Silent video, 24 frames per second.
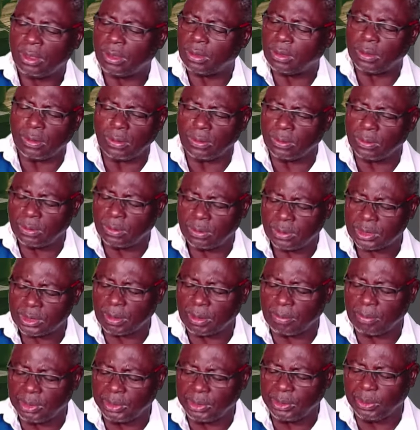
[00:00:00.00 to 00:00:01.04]
oh,
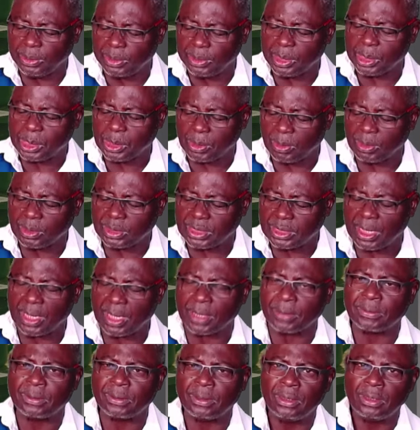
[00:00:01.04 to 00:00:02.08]
somebody on this altar,
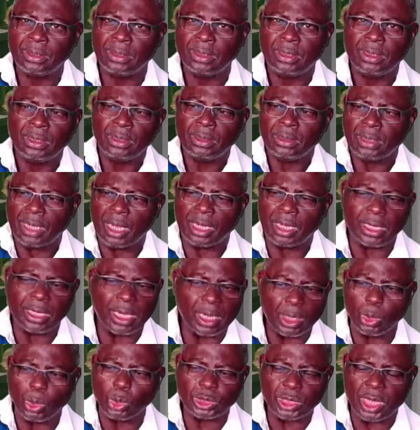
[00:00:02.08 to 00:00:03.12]

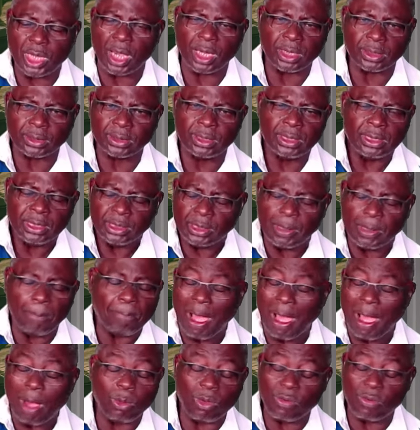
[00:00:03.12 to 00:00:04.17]
higher altar, the
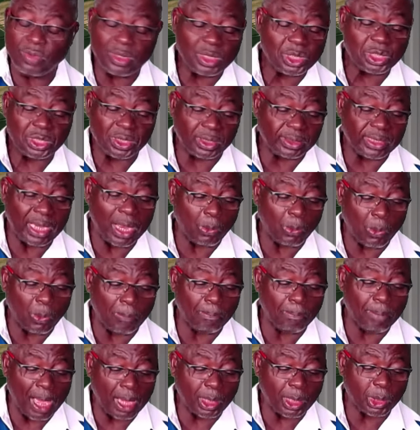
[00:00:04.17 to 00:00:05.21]
power of El Shaddai will
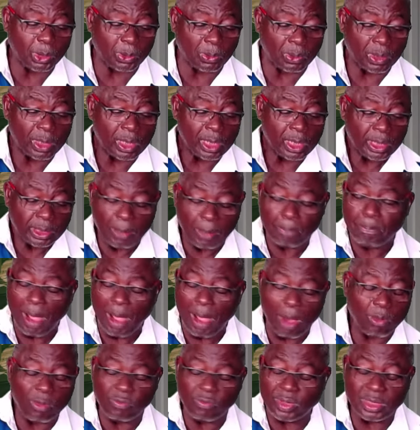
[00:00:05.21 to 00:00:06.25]
back you. The
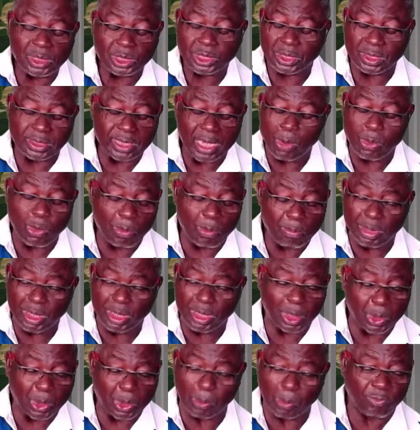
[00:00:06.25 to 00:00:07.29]
power of El Shaddai will
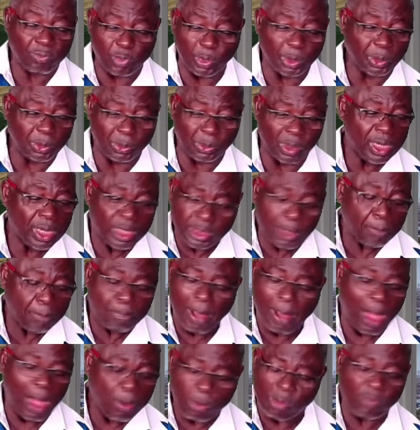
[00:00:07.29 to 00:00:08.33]
make room for you. The
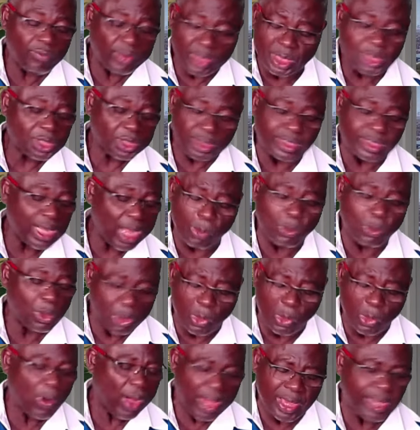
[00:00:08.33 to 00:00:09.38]
power of El Shaddai will
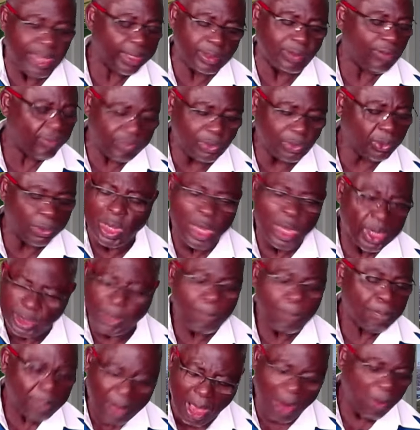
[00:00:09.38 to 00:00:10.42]
go ahead of you.
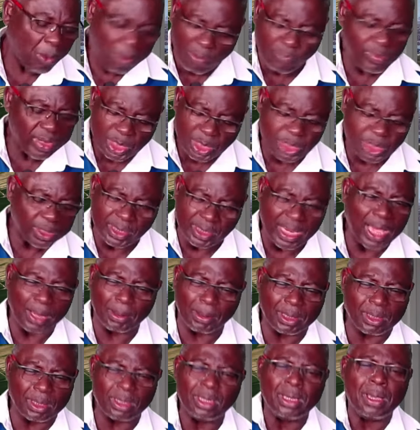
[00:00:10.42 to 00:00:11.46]
The power of El
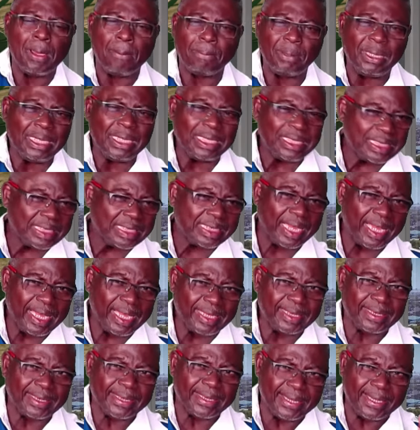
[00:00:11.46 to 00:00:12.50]
Shaddai. Please
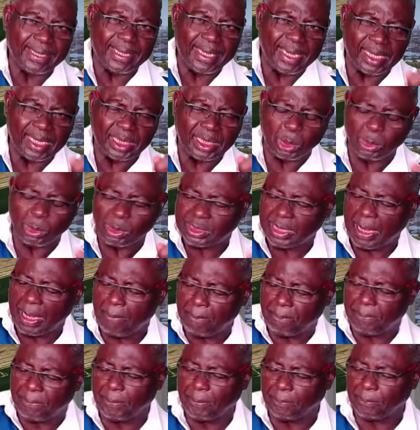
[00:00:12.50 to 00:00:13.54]
send the link to
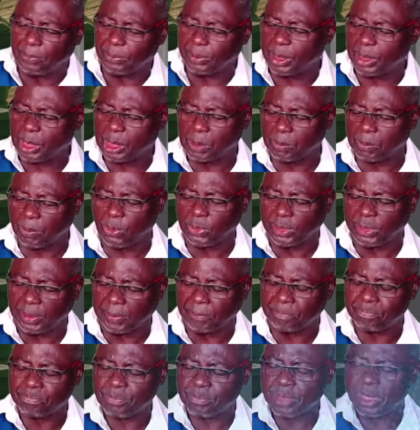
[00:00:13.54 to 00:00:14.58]
10 people this
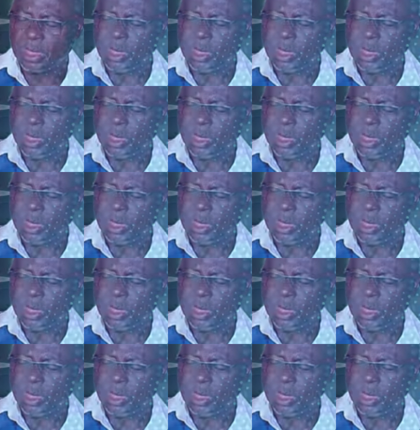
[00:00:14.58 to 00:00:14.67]
morning.